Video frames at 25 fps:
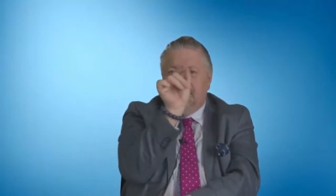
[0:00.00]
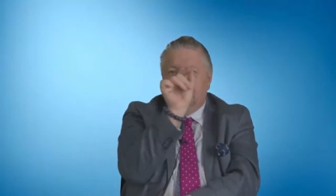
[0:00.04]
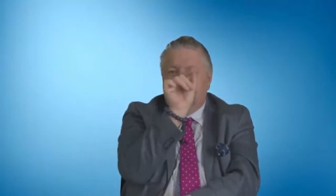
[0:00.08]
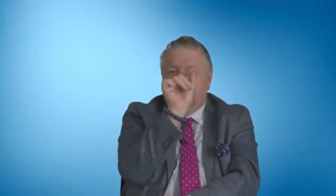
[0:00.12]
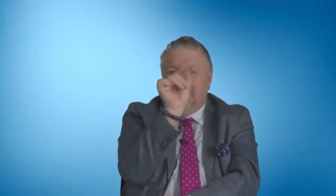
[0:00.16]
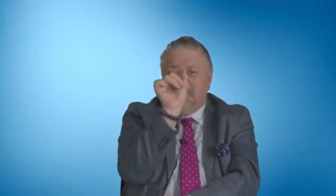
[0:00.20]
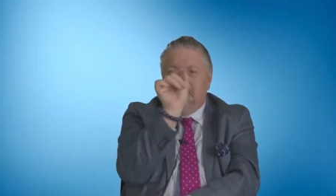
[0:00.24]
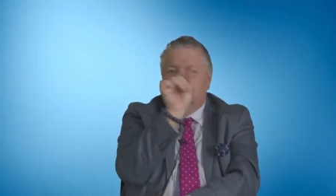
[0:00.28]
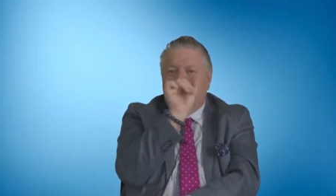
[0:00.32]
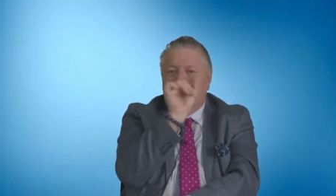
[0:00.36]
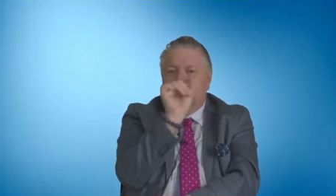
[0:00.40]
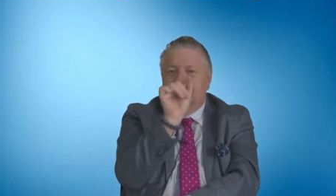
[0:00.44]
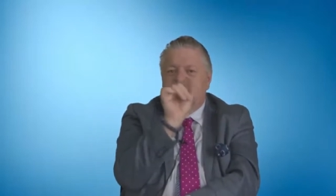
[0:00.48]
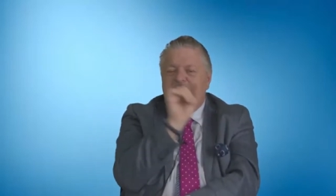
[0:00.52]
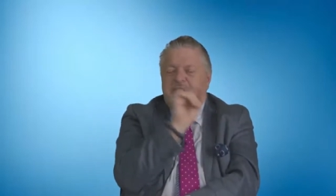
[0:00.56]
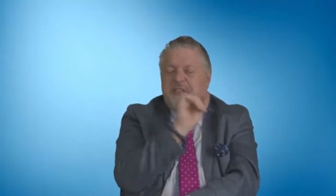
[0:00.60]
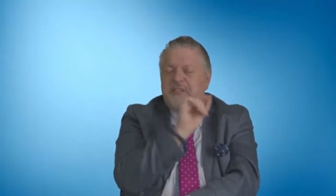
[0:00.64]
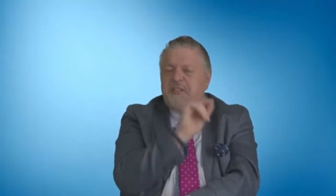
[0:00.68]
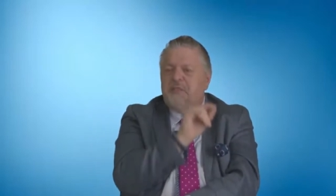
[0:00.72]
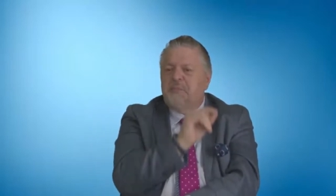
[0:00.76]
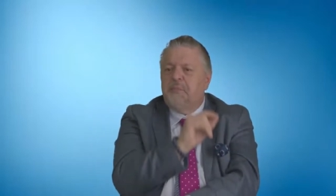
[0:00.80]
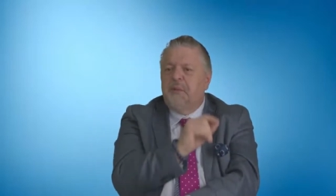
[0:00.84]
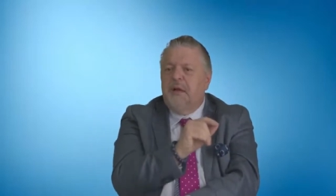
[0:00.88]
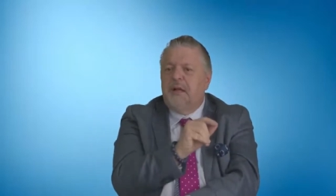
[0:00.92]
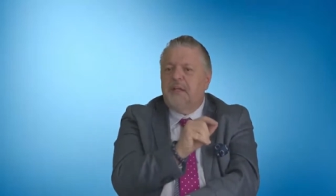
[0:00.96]
that makes
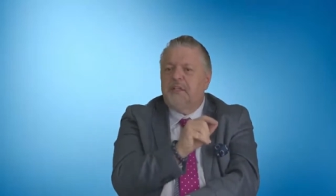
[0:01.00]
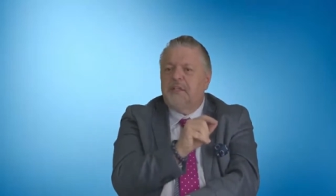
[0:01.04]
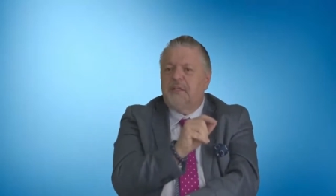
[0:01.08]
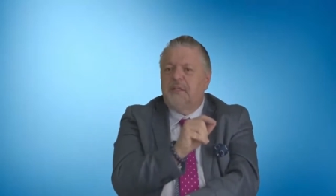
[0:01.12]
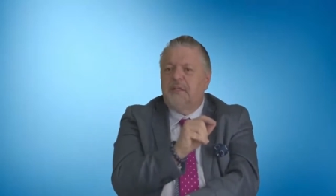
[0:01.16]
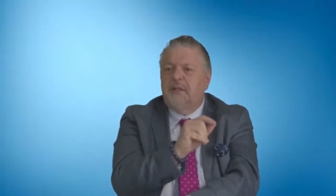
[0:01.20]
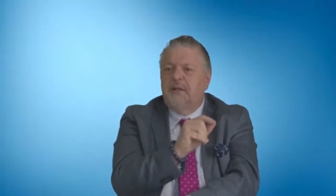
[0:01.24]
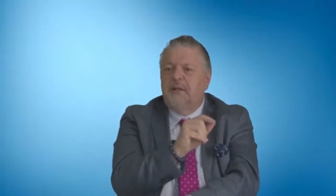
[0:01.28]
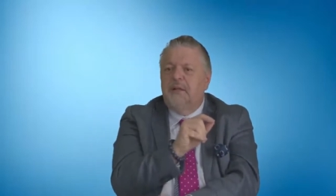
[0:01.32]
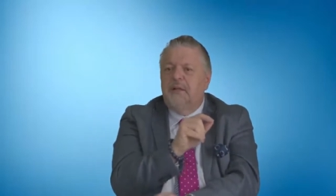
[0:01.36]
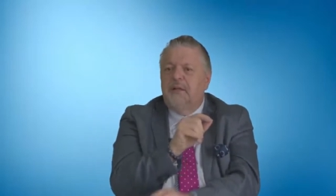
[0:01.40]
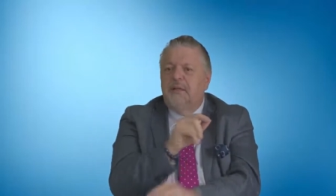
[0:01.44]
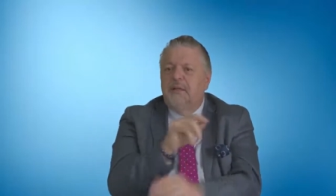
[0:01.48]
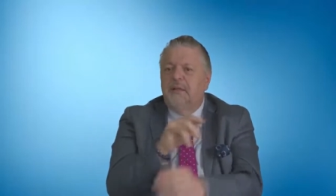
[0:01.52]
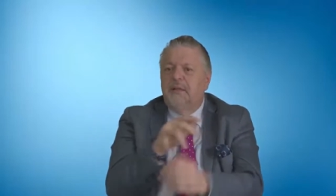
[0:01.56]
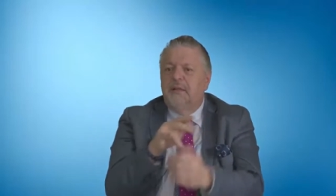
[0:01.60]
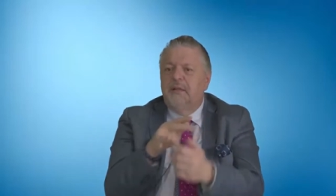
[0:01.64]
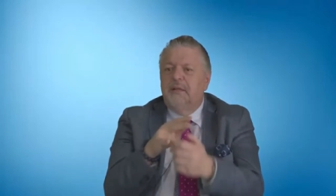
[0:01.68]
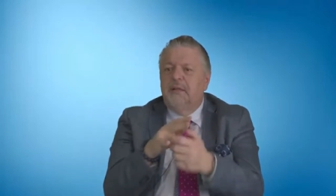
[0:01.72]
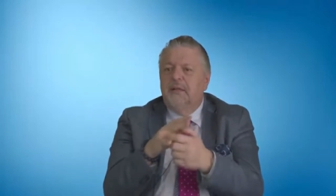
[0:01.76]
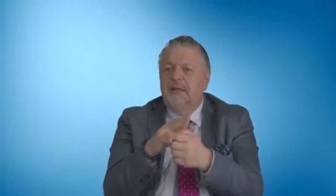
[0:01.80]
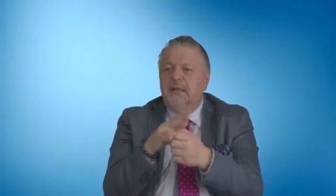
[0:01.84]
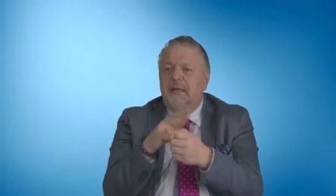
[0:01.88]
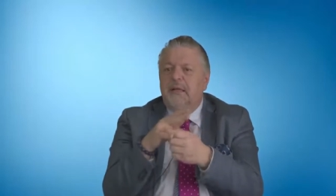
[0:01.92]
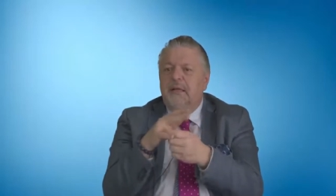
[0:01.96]
it special.
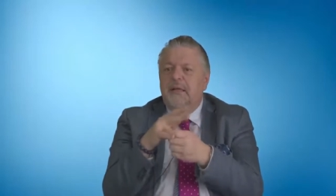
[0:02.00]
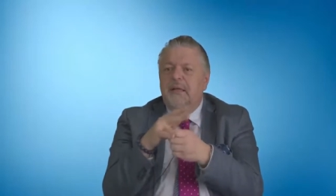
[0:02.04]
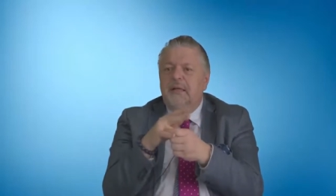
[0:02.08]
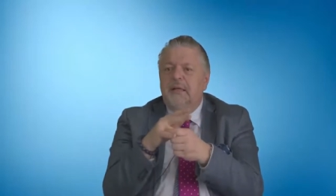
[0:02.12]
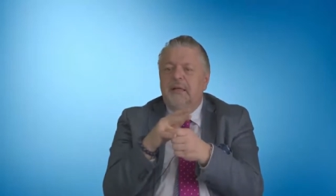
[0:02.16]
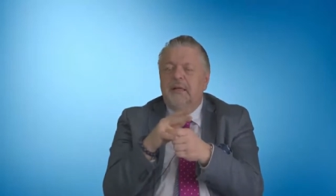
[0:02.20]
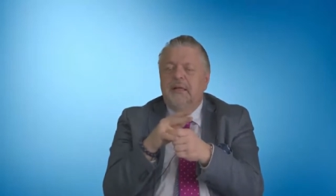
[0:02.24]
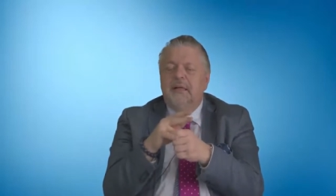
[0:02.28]
Yeah.